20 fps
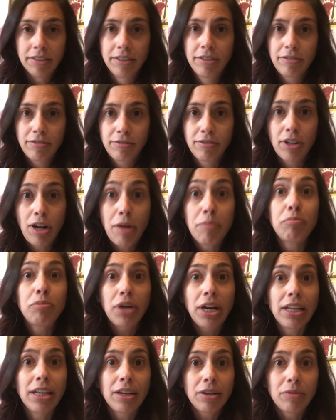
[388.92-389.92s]
for
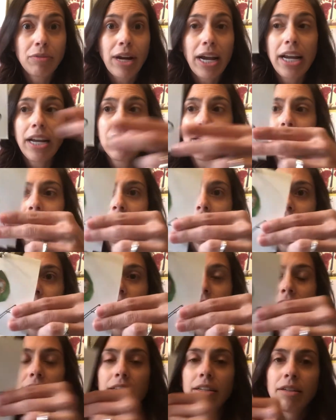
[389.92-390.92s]
umbrella, right?
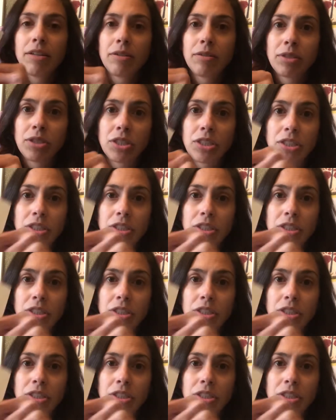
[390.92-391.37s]
Which